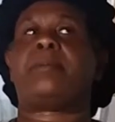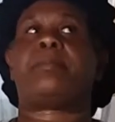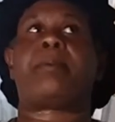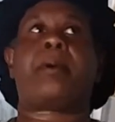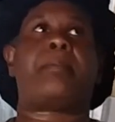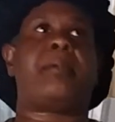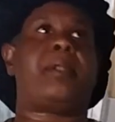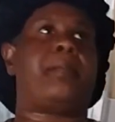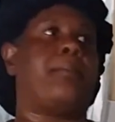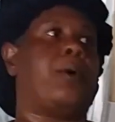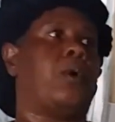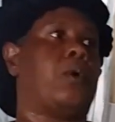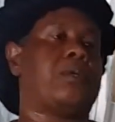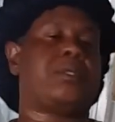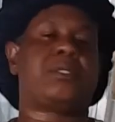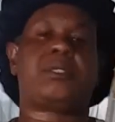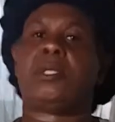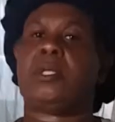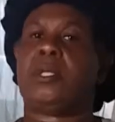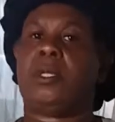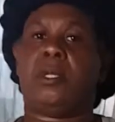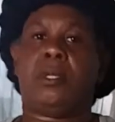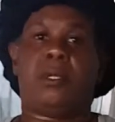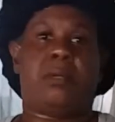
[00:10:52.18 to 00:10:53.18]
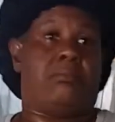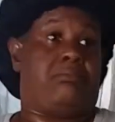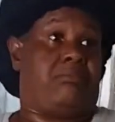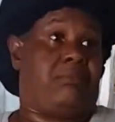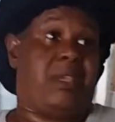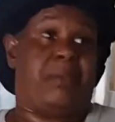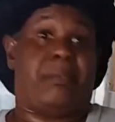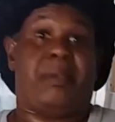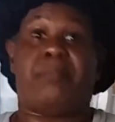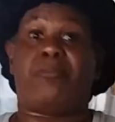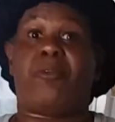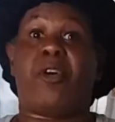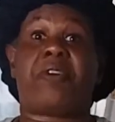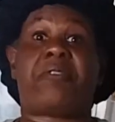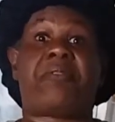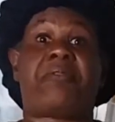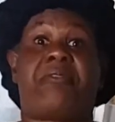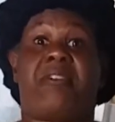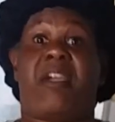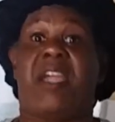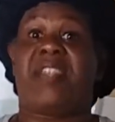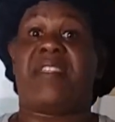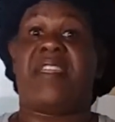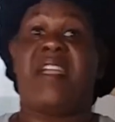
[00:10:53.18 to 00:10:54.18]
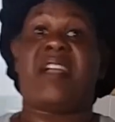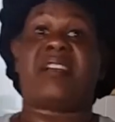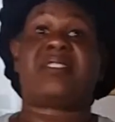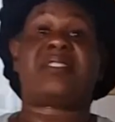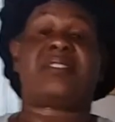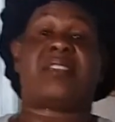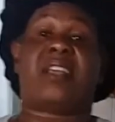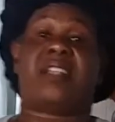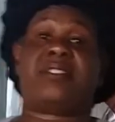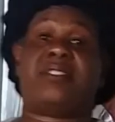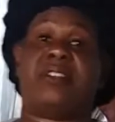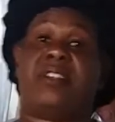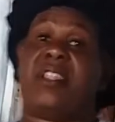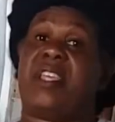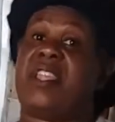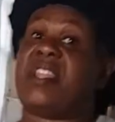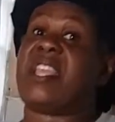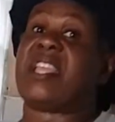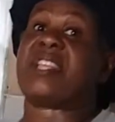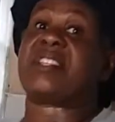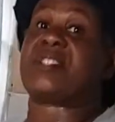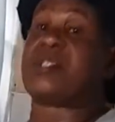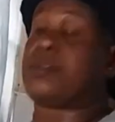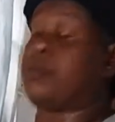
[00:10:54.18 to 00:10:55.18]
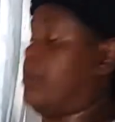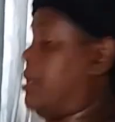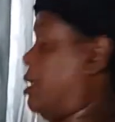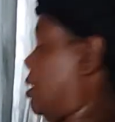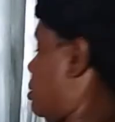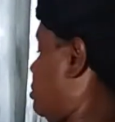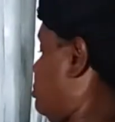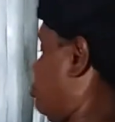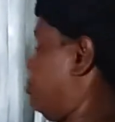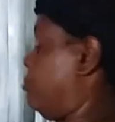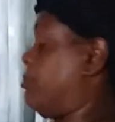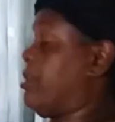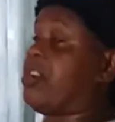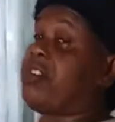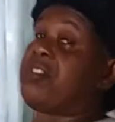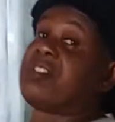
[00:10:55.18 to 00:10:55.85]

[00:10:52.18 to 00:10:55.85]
till probably maybe about Friday or Saturday next week, on